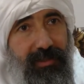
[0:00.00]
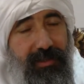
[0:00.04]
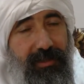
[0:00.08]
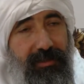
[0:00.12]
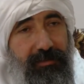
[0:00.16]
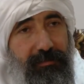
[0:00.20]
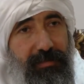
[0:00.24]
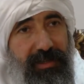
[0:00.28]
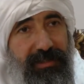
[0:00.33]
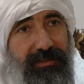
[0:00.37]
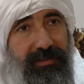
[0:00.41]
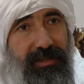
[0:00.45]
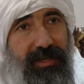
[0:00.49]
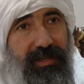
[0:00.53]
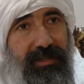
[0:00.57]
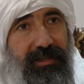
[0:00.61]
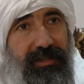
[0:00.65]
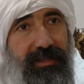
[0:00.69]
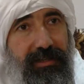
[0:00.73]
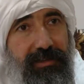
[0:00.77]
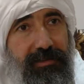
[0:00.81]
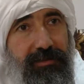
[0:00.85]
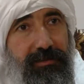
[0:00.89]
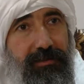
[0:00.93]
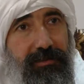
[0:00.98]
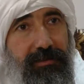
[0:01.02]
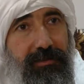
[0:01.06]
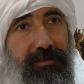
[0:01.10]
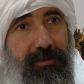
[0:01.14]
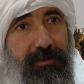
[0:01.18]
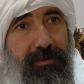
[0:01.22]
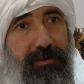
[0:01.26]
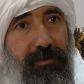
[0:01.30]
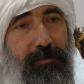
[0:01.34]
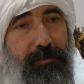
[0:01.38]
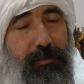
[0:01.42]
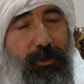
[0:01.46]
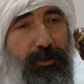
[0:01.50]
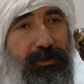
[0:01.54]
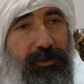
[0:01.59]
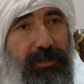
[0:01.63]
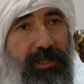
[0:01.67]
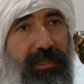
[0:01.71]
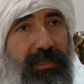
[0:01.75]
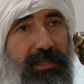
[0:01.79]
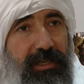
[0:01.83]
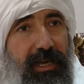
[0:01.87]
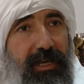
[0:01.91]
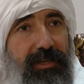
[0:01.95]
in Mandaean
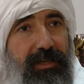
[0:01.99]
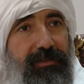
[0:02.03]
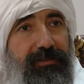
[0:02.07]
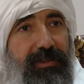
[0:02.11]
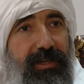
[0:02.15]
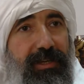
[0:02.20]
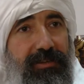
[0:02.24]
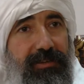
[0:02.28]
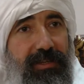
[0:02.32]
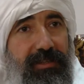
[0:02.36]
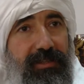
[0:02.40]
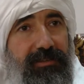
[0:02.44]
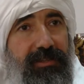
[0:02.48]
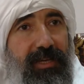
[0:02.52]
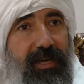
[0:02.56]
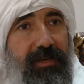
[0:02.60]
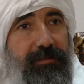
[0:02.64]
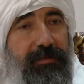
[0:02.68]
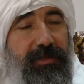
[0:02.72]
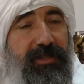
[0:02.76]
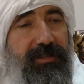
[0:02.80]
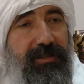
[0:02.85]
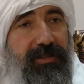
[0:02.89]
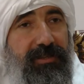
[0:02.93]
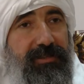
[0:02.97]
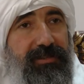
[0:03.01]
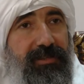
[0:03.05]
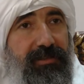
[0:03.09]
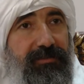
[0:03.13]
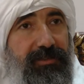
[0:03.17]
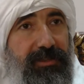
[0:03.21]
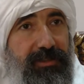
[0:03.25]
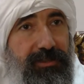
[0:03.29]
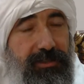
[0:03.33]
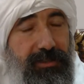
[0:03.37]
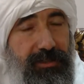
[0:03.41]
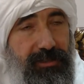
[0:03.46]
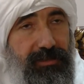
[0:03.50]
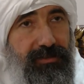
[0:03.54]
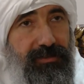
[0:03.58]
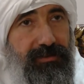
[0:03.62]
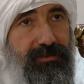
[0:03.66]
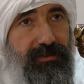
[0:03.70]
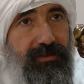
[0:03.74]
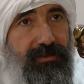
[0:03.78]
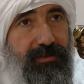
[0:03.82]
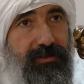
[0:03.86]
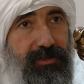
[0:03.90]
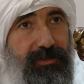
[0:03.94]
modern life at that time in the
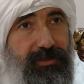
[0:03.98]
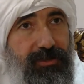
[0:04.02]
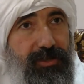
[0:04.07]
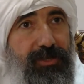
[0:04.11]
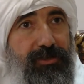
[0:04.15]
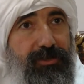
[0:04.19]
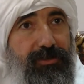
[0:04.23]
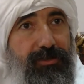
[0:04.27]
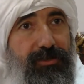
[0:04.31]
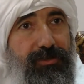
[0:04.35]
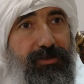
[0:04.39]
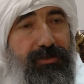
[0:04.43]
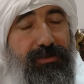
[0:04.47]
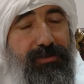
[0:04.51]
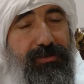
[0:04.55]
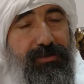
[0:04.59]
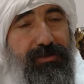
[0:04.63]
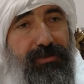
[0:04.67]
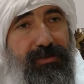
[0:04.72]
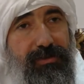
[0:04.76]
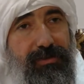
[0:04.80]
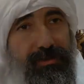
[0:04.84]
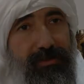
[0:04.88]
70s, the changes.